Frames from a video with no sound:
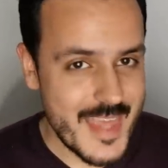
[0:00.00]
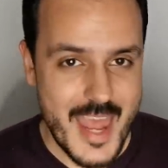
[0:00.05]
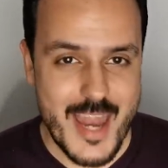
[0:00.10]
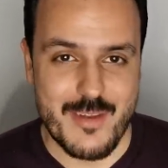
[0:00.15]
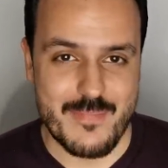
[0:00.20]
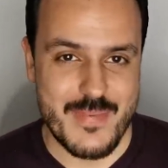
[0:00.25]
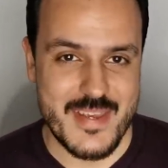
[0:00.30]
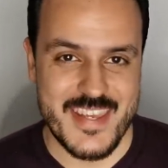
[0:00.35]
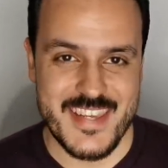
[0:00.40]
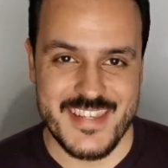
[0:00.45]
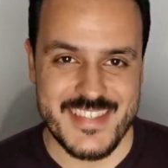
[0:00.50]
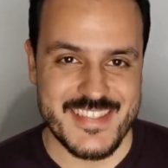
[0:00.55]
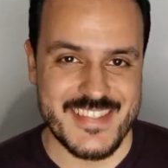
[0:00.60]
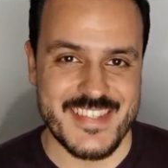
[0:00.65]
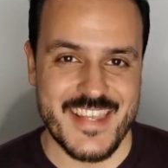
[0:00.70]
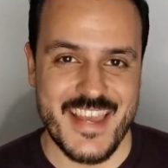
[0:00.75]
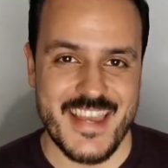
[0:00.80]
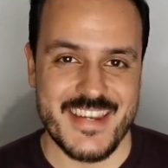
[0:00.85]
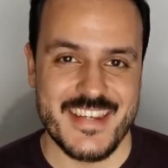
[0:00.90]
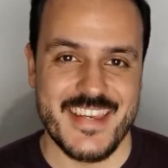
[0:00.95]
that being
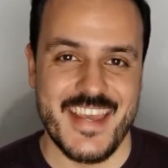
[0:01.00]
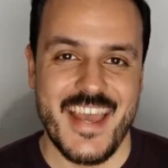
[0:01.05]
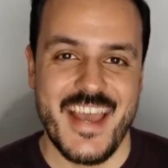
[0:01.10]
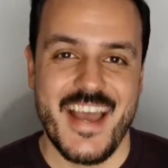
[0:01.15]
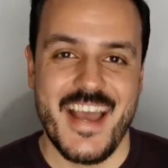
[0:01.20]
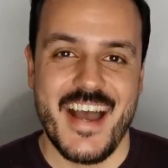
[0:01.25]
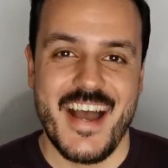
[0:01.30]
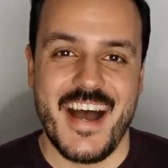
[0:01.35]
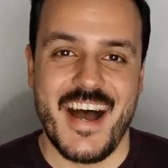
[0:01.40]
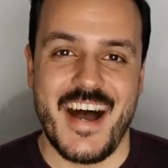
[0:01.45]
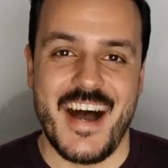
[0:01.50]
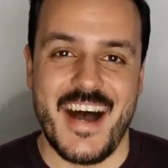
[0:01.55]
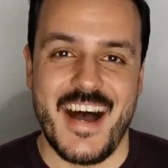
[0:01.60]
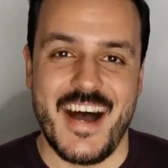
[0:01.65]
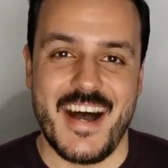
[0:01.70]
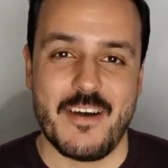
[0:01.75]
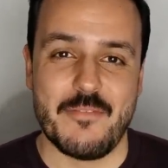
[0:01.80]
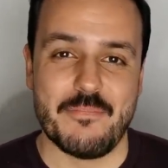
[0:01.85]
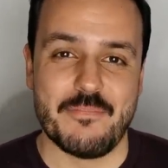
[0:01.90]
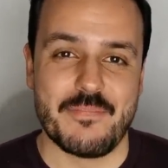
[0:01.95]
said,
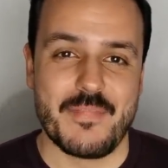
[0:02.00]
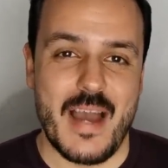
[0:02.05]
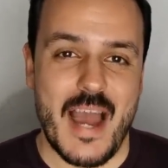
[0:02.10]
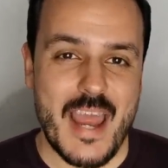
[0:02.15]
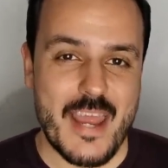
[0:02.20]
um,